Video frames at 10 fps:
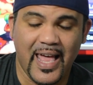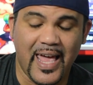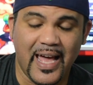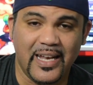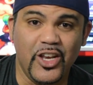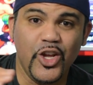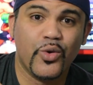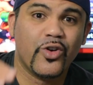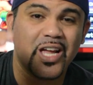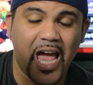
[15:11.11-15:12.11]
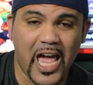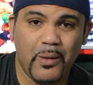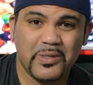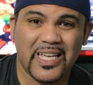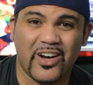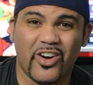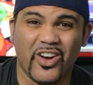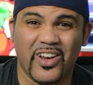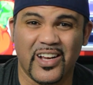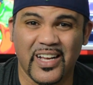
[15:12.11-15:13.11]
and newer games that
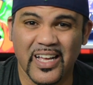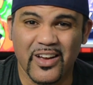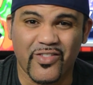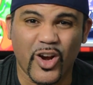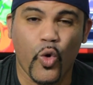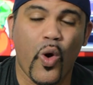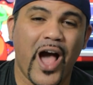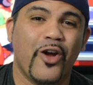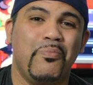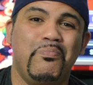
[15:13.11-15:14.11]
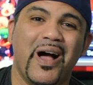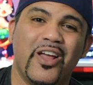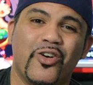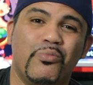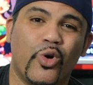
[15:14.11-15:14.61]
are gonna require better,